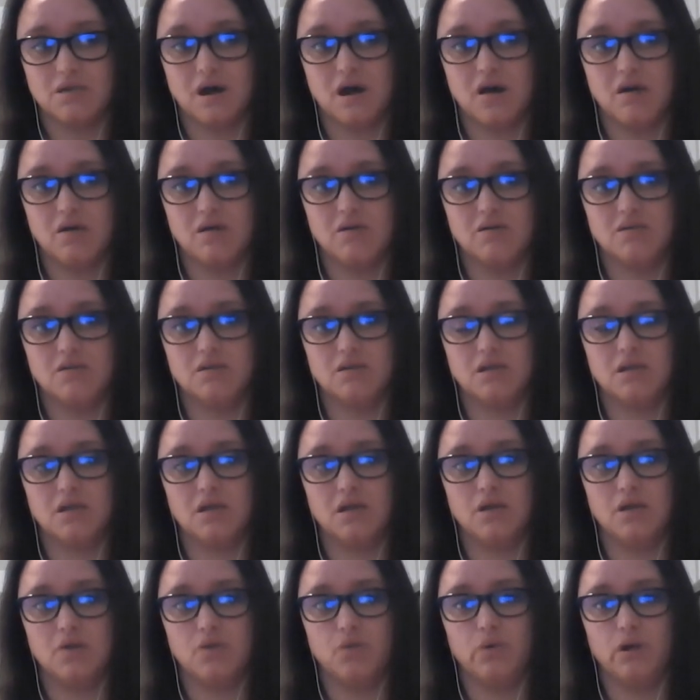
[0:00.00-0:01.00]

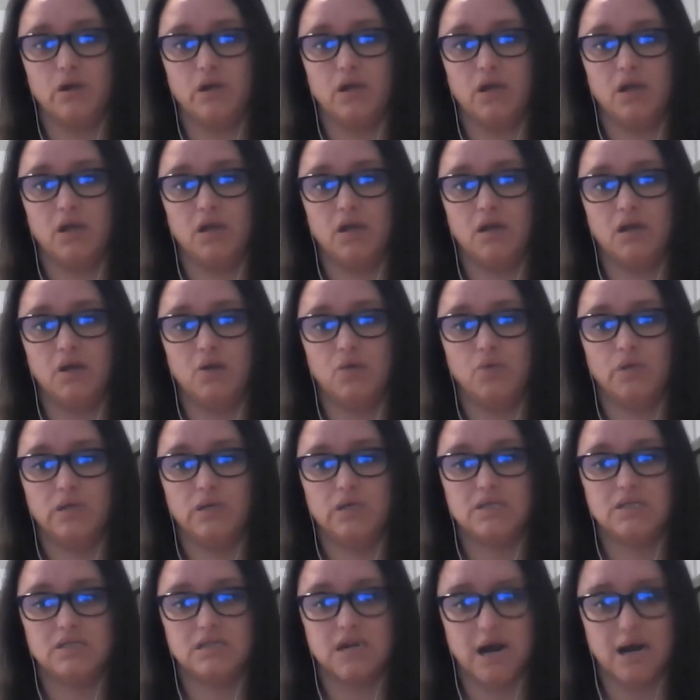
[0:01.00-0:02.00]
honestly, when we
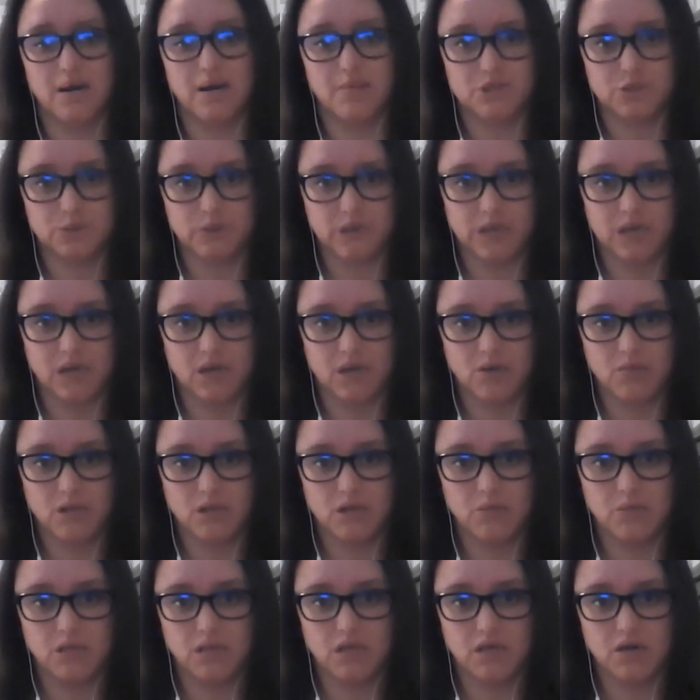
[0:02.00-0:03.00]
stopped doing
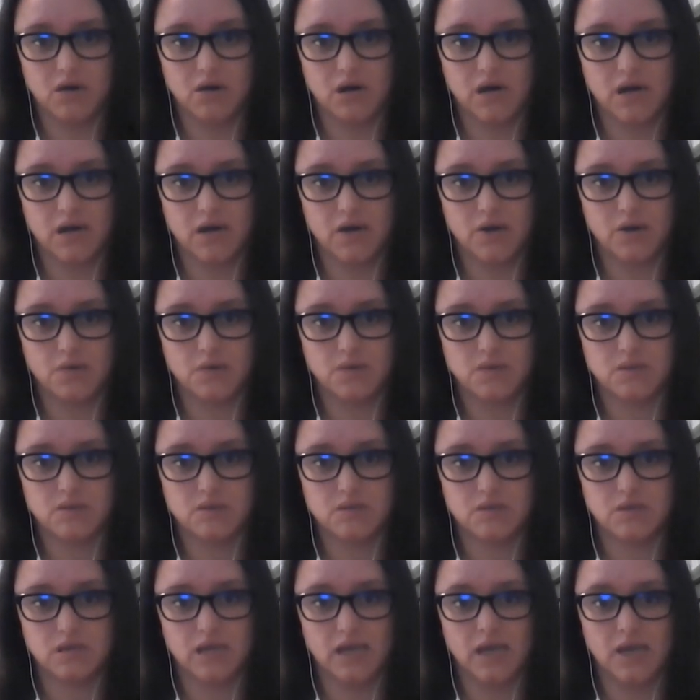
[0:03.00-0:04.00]
Airbnb at our house
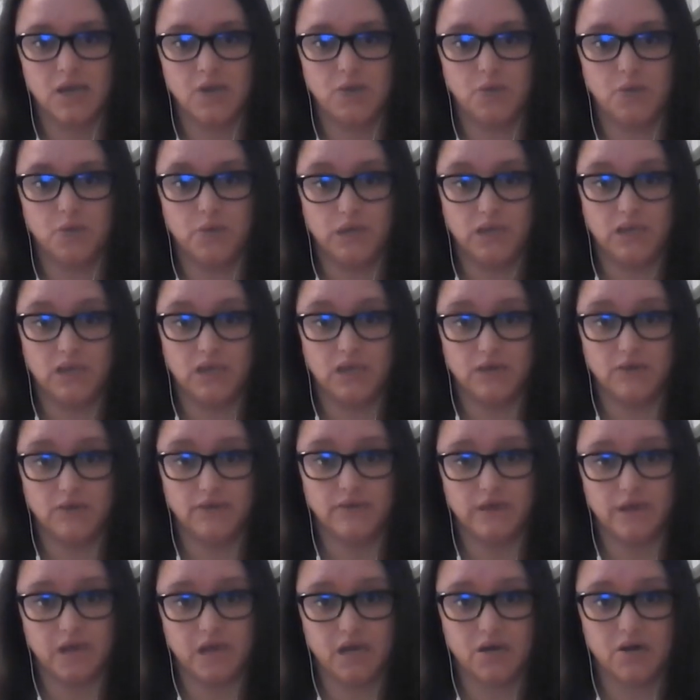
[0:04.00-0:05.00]
and we live
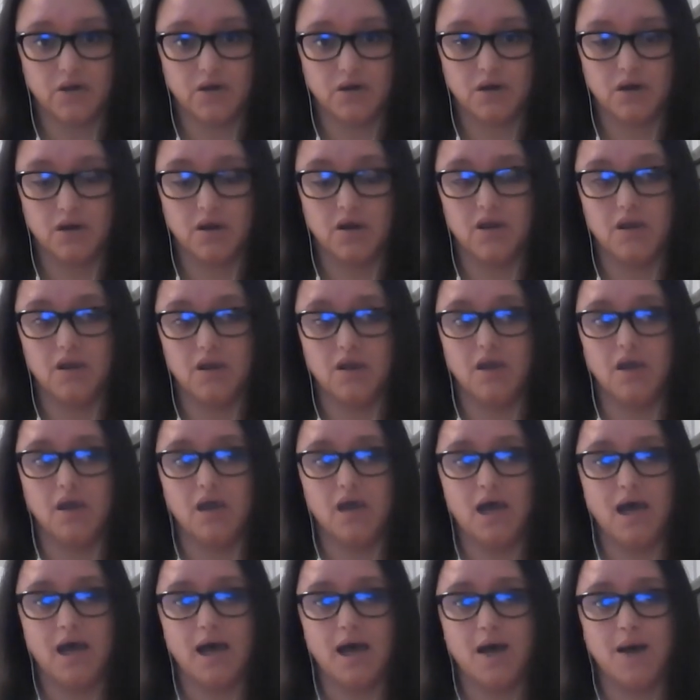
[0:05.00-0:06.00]
there,
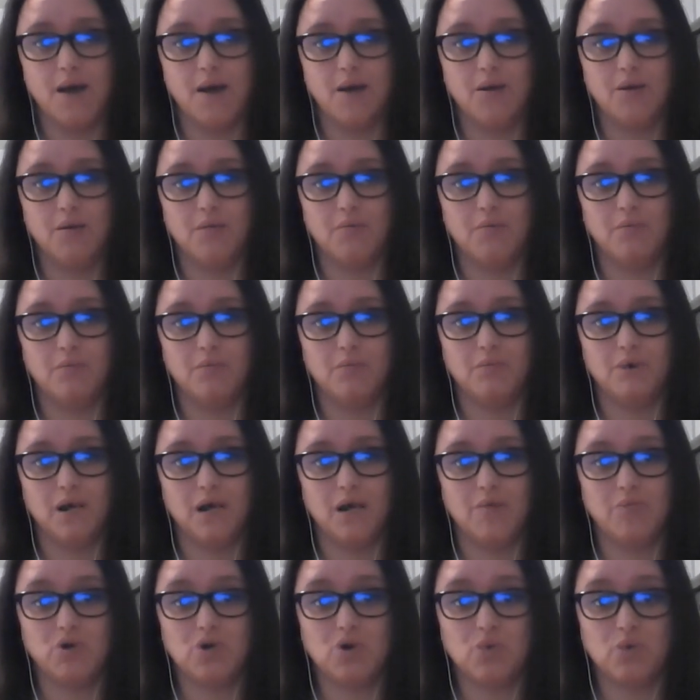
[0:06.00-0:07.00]
I'm
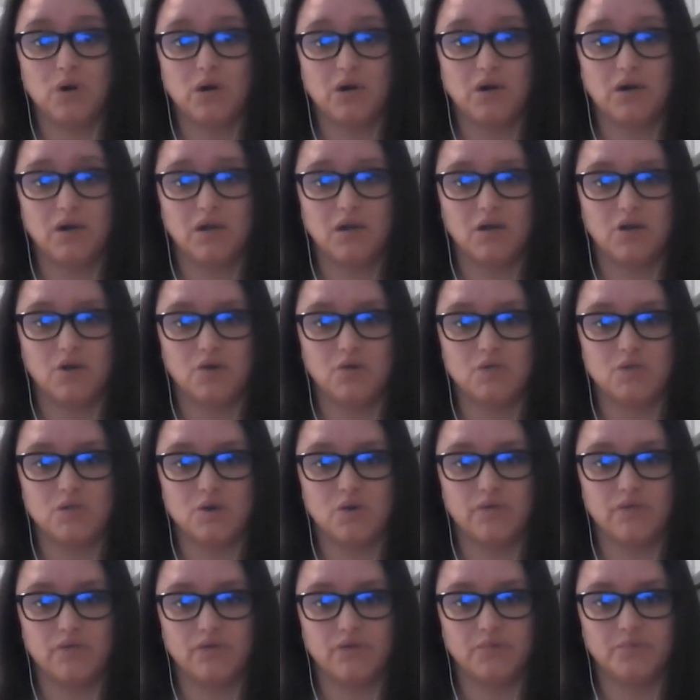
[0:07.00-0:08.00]
going to want to get a new
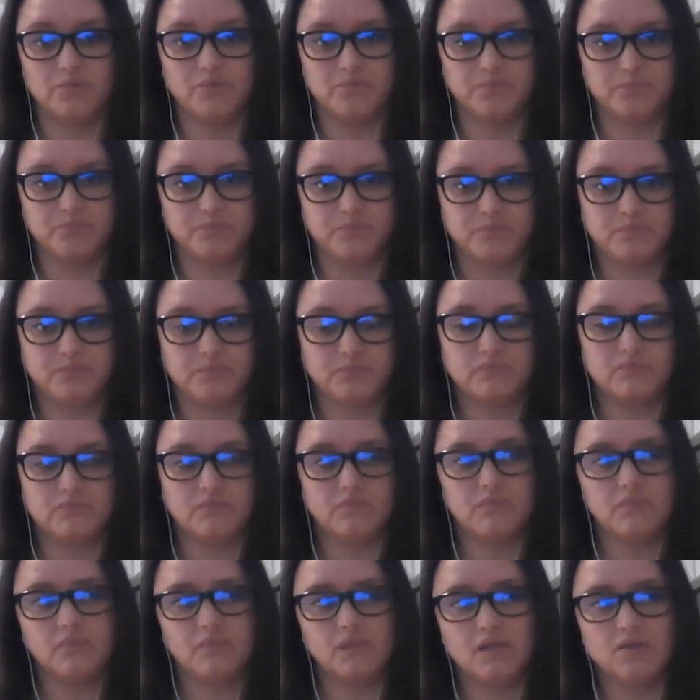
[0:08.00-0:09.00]
sofa.
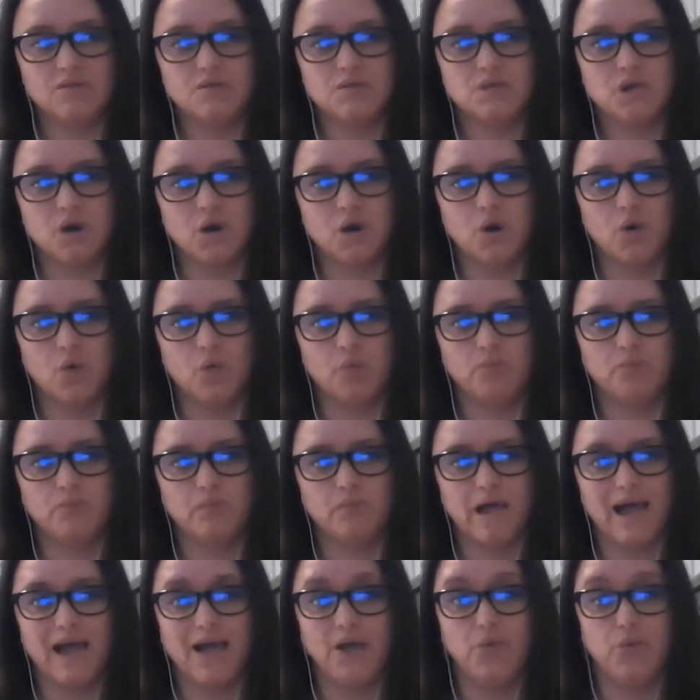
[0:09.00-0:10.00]
So
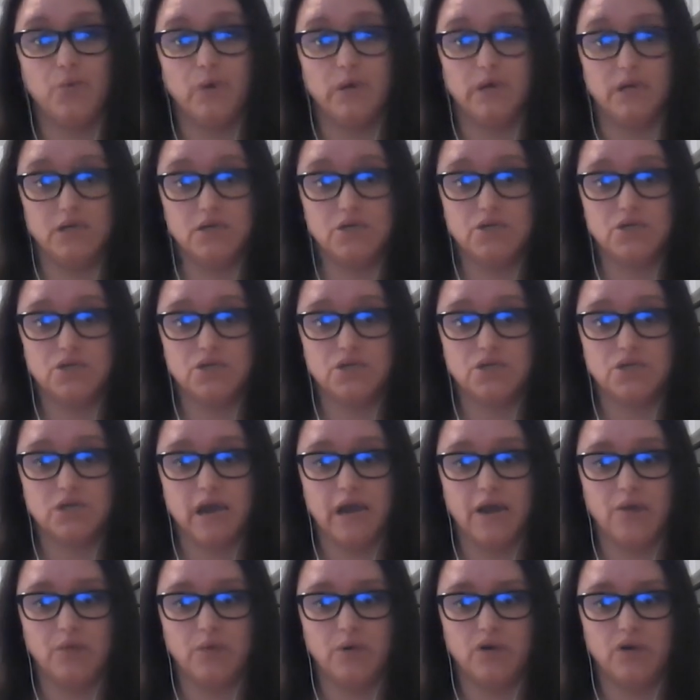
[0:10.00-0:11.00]
I wish
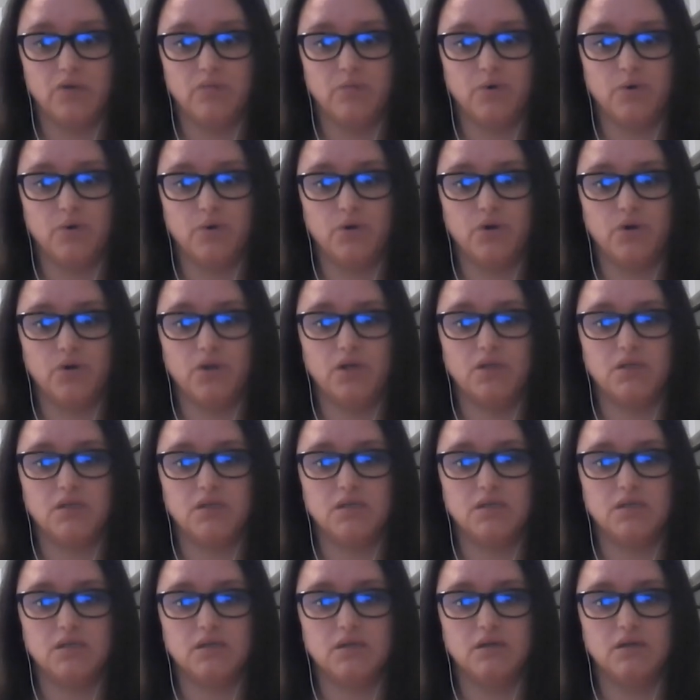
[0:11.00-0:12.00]
I would have put
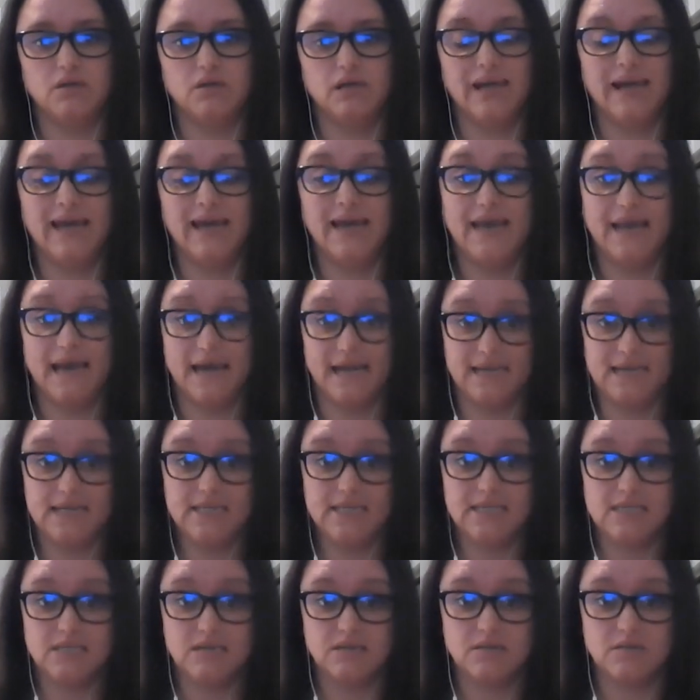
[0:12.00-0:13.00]
a nice
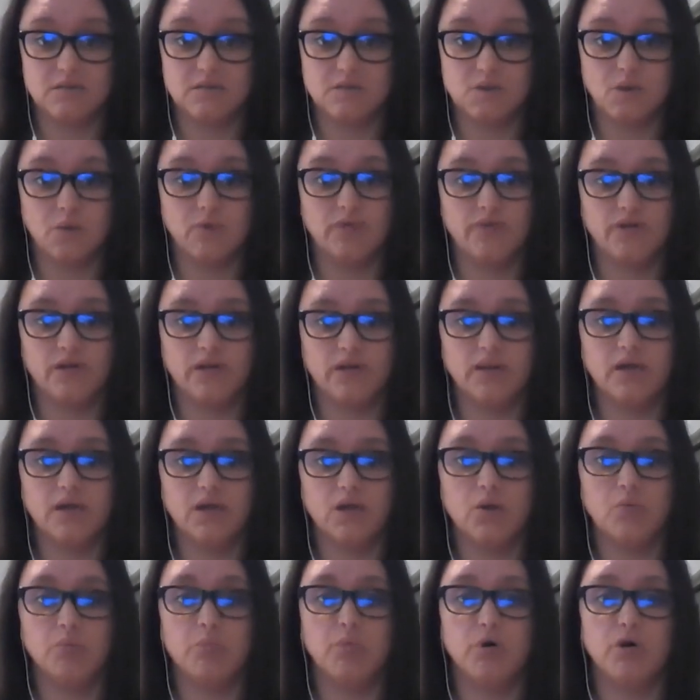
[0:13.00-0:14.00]
sofa in
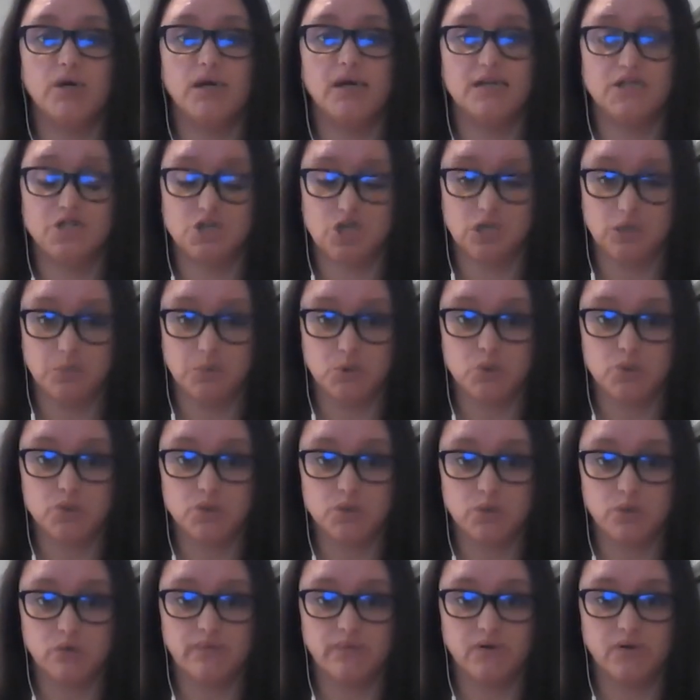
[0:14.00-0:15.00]
there, but a cheaper
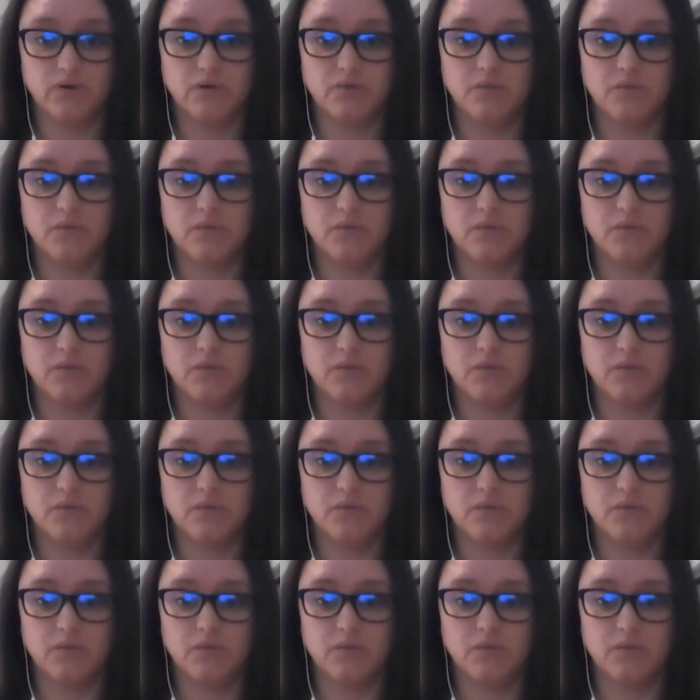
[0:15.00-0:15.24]
sofa.